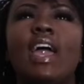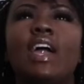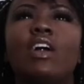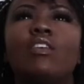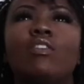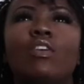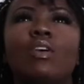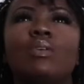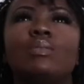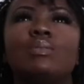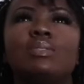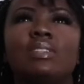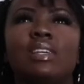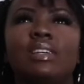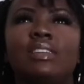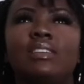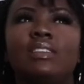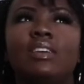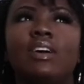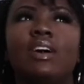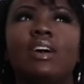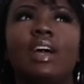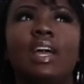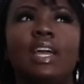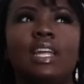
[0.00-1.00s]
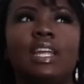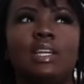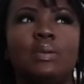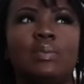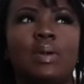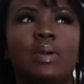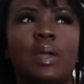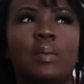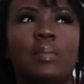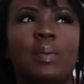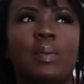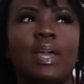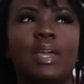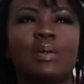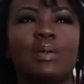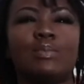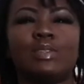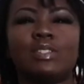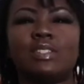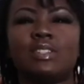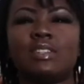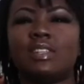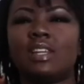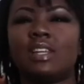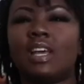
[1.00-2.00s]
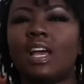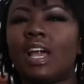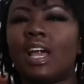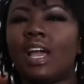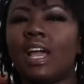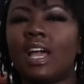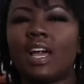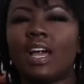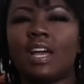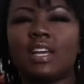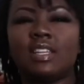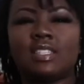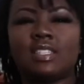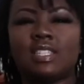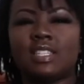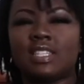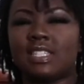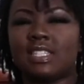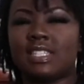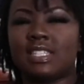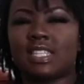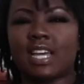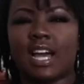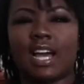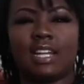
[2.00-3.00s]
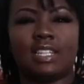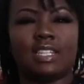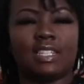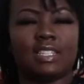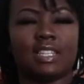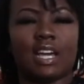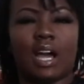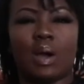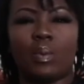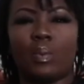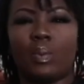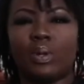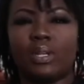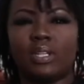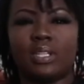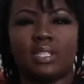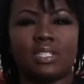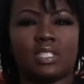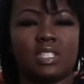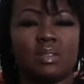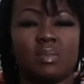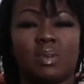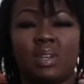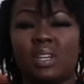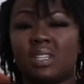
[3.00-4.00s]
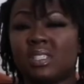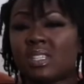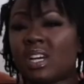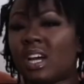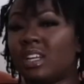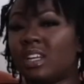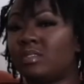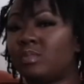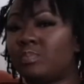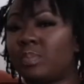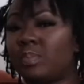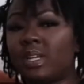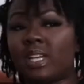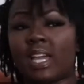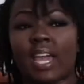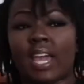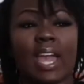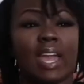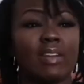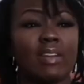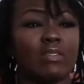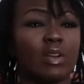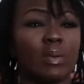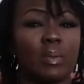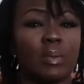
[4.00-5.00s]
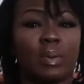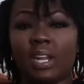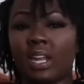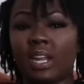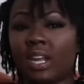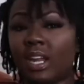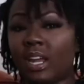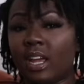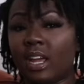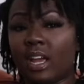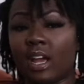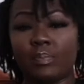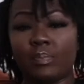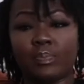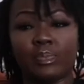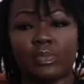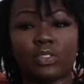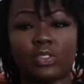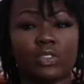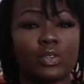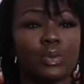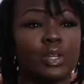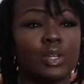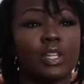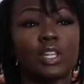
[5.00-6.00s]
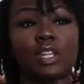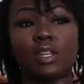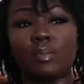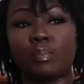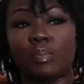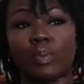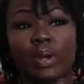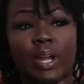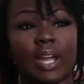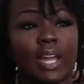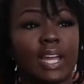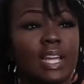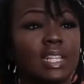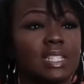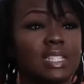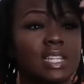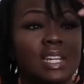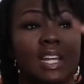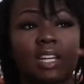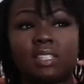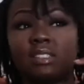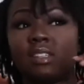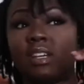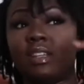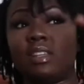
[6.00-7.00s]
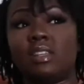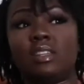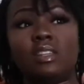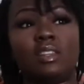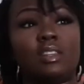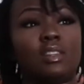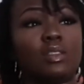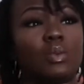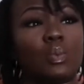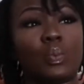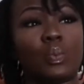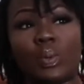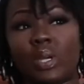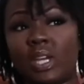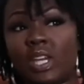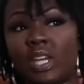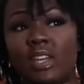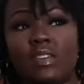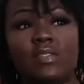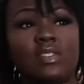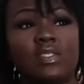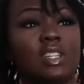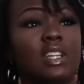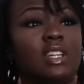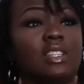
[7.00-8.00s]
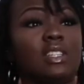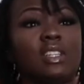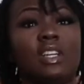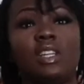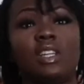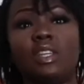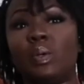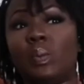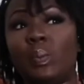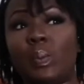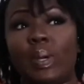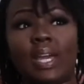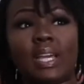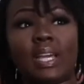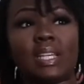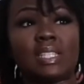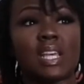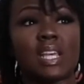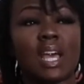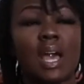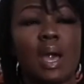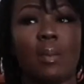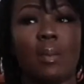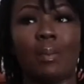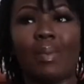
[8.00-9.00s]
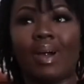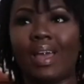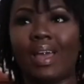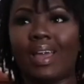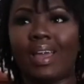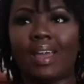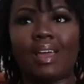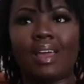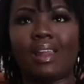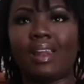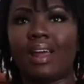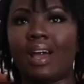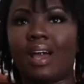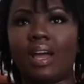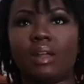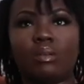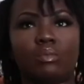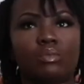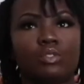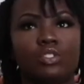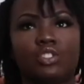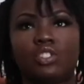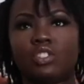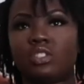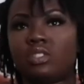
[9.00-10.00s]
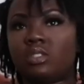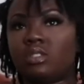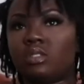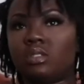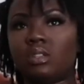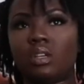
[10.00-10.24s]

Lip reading: grows in dirt anyway, but it wasn't to the standard that I wanted it to be because I'd been cane rowing and doing the braids and I'd done the weaves and I'd done the wigs. My hairline was just,